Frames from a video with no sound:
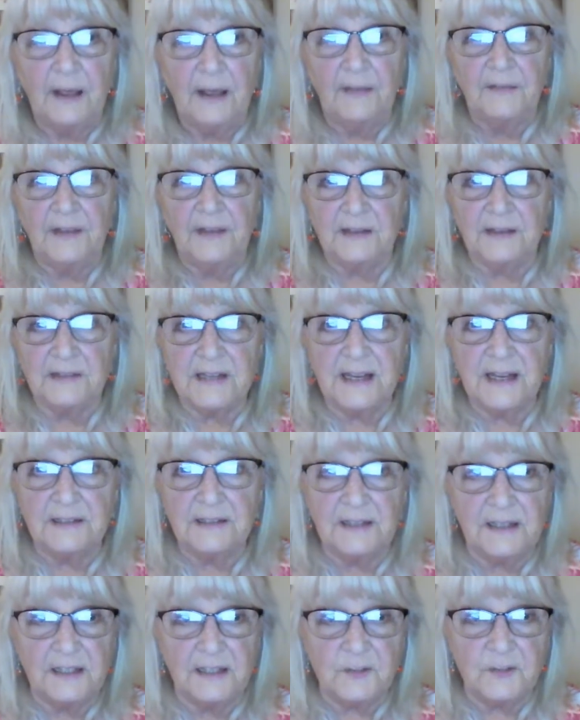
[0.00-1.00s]
The
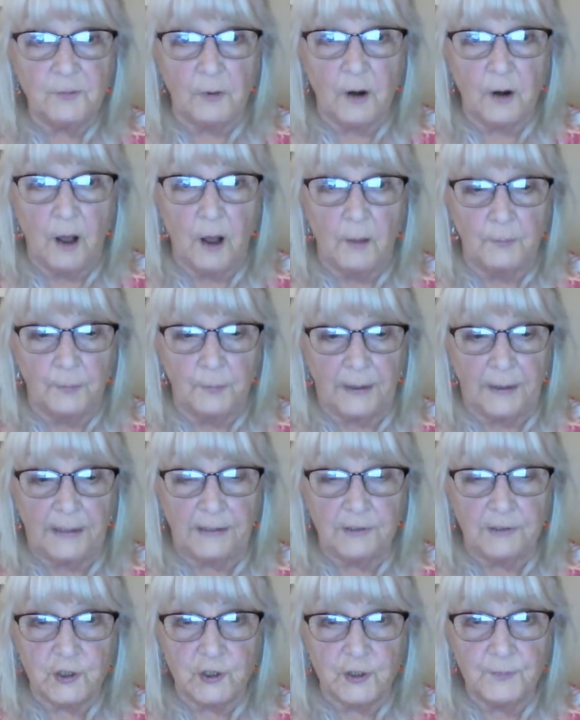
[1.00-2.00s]
attendees were all
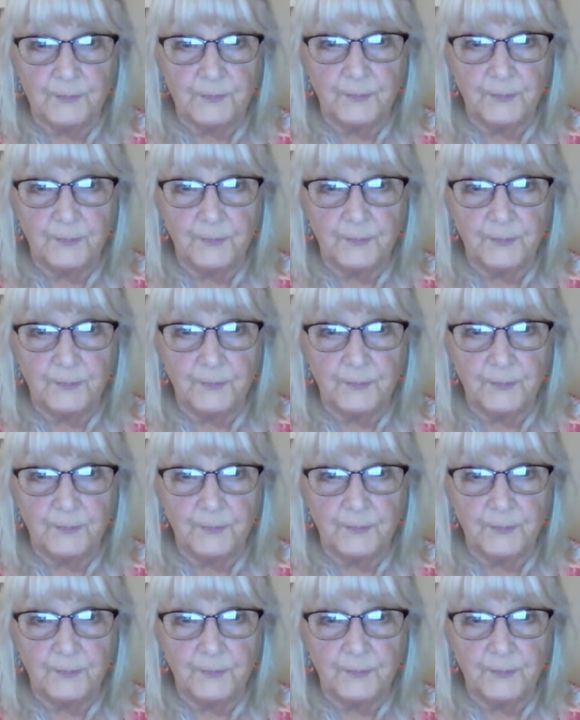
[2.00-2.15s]
British.